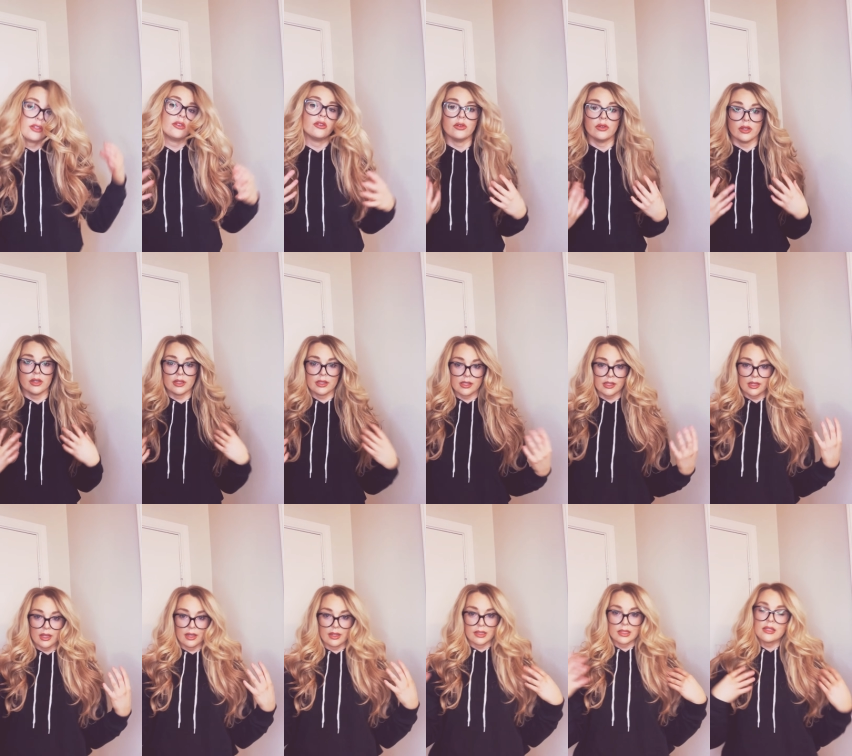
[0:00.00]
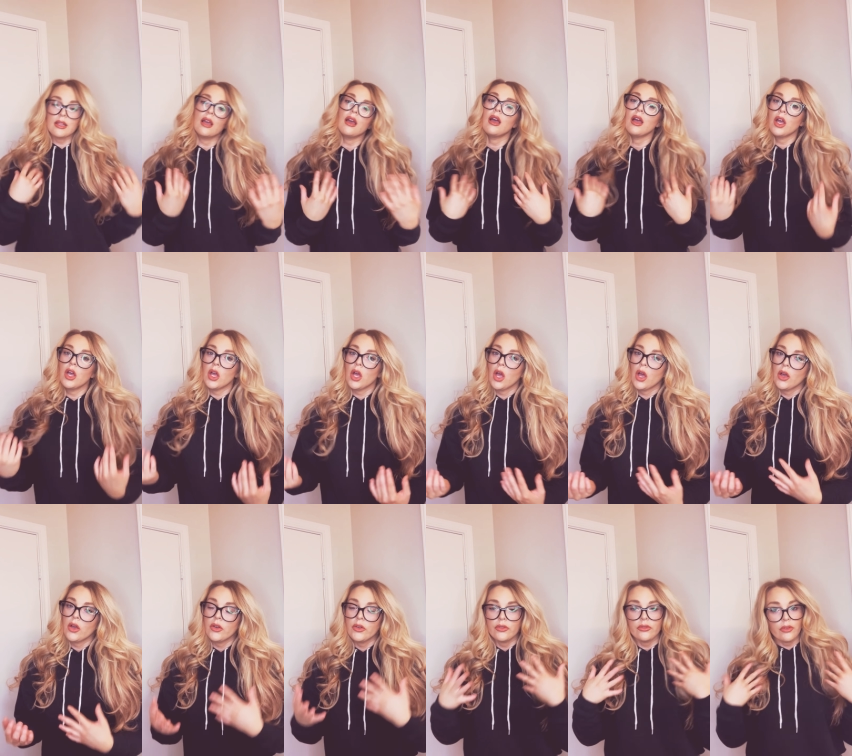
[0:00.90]
do. You can see it's
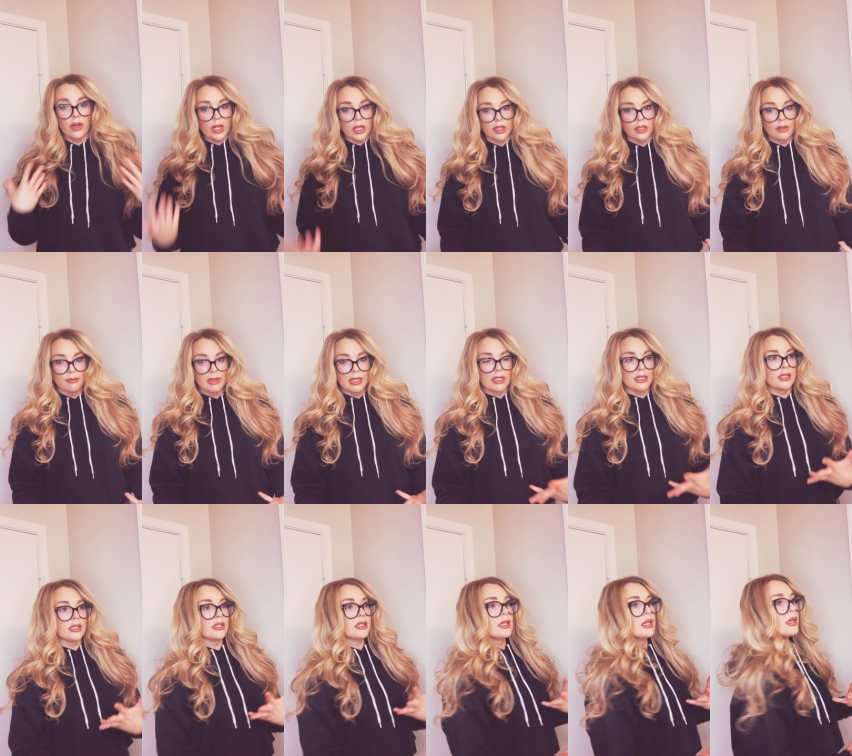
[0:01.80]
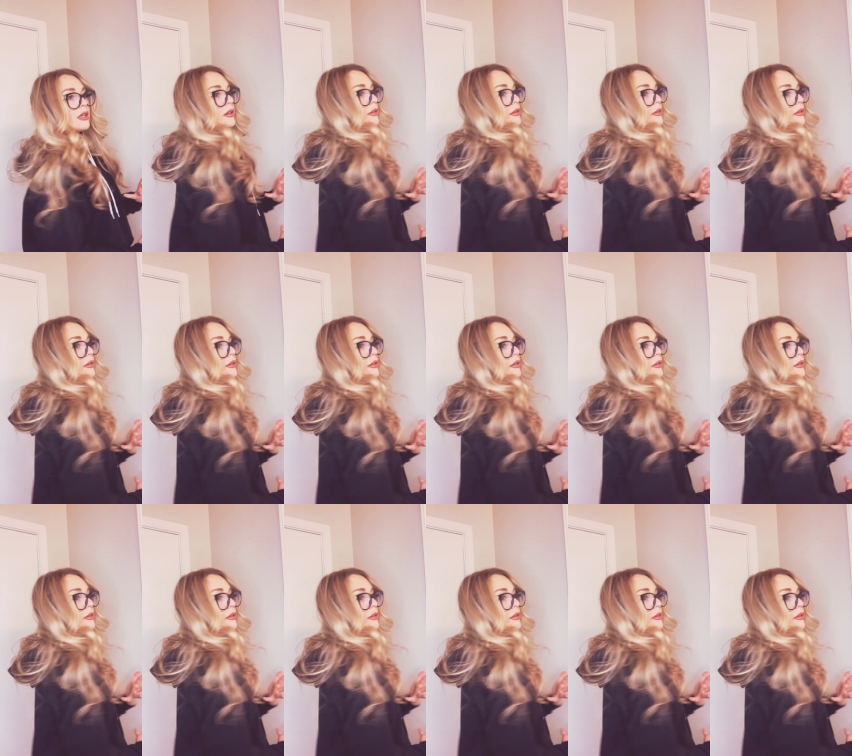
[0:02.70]
voluminous,